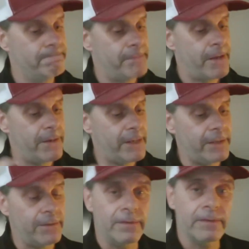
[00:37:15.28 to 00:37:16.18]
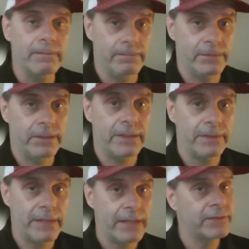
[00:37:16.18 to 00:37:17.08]
There it is. So
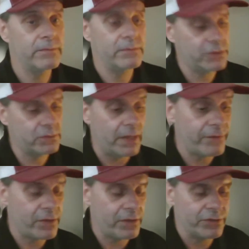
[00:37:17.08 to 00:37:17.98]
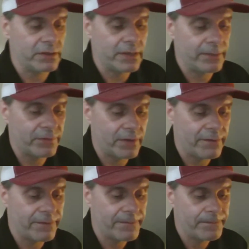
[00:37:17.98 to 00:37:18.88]
that's some just life coaching type
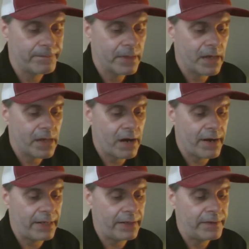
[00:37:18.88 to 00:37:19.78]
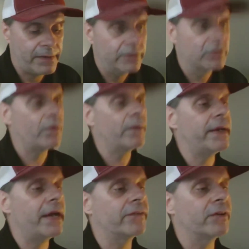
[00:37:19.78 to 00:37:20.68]
stuff. All righty. So what do we
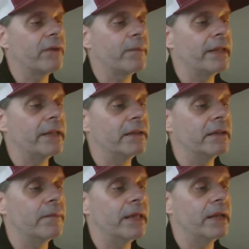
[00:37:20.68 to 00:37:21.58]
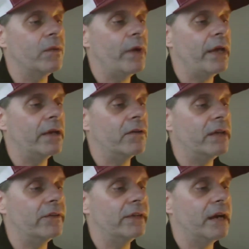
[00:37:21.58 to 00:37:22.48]
got? So if I'm getting way
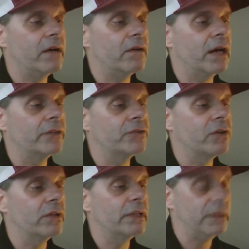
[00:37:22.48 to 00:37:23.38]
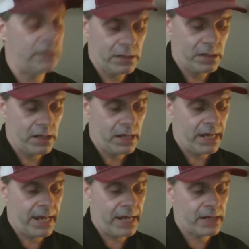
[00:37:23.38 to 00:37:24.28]
crazy now. Jolynn
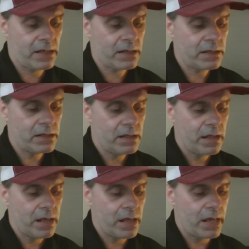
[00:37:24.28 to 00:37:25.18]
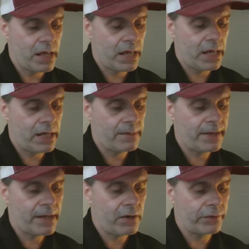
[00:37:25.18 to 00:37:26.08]
and Anna. And
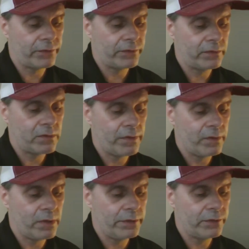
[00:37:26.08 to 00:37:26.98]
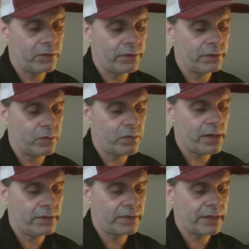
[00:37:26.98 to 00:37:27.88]
anybody else going once, going
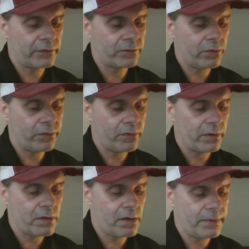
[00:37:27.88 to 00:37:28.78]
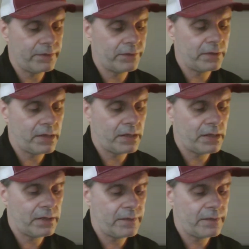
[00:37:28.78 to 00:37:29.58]
twice? I got to scroll through all the comments again.